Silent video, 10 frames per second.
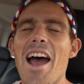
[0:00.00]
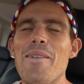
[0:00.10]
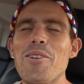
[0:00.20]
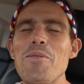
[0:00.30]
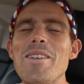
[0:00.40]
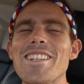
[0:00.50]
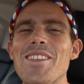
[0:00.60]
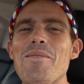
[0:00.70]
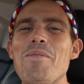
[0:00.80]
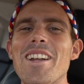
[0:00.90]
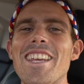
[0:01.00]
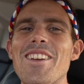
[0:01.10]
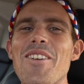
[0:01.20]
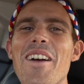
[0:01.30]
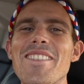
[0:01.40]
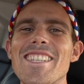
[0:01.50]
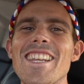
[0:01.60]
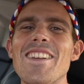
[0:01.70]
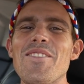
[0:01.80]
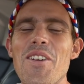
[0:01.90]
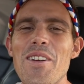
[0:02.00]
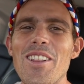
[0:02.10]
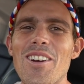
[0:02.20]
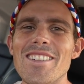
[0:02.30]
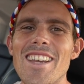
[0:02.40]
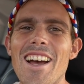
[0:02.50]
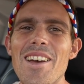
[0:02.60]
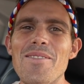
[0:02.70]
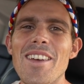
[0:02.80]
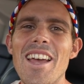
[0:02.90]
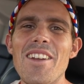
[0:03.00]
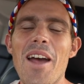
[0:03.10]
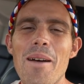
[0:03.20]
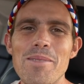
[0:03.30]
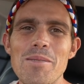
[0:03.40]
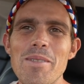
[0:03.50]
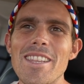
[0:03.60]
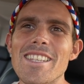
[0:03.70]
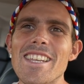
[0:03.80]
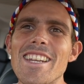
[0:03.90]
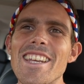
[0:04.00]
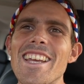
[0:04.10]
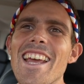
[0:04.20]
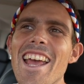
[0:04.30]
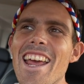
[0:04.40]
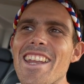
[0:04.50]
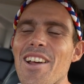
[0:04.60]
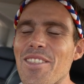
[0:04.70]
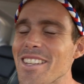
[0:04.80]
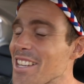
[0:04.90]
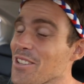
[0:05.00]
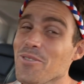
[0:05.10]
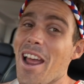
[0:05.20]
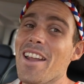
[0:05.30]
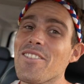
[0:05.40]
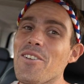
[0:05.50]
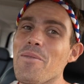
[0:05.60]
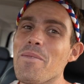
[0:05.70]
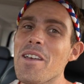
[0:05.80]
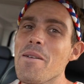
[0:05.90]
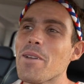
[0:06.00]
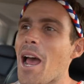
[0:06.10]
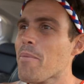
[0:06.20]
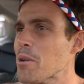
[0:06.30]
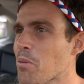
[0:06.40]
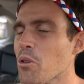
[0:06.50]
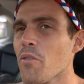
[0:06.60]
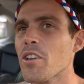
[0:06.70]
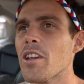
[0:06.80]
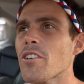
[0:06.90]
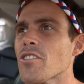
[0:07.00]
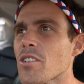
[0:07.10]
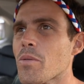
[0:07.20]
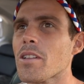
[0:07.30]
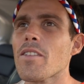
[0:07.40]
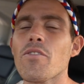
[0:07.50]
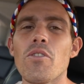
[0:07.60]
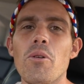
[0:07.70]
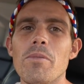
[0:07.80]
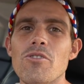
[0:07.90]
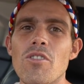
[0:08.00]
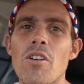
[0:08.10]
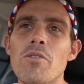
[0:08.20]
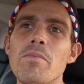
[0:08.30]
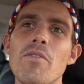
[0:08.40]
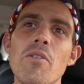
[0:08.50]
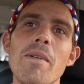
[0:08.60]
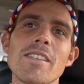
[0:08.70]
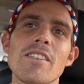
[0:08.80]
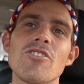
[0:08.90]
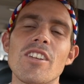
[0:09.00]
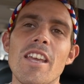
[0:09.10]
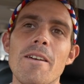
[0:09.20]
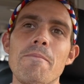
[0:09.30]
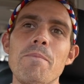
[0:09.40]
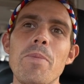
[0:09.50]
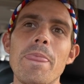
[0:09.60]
I'm gonna meet somebody who I haven't seen in a very long time and happens to be in the city. Now this is random, but I happen to pull over here just to quickly throw up the drone before messaging him.